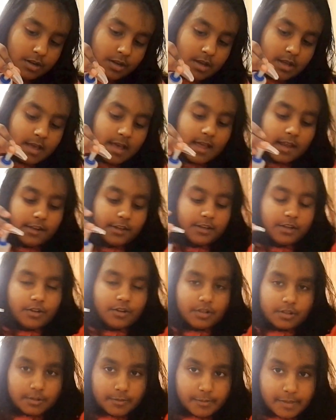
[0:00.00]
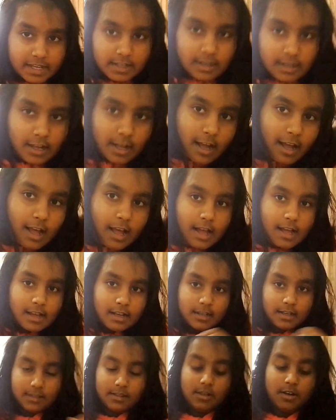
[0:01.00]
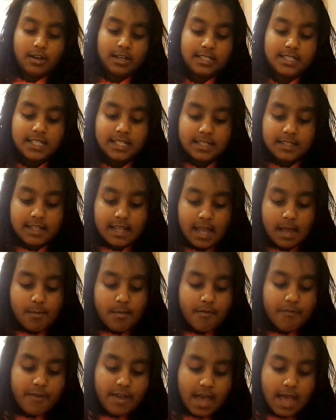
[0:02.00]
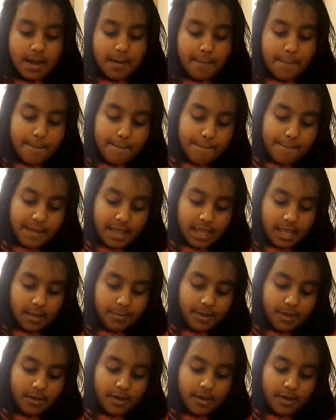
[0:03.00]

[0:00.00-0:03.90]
You can also make a glossy slime if you add baby oil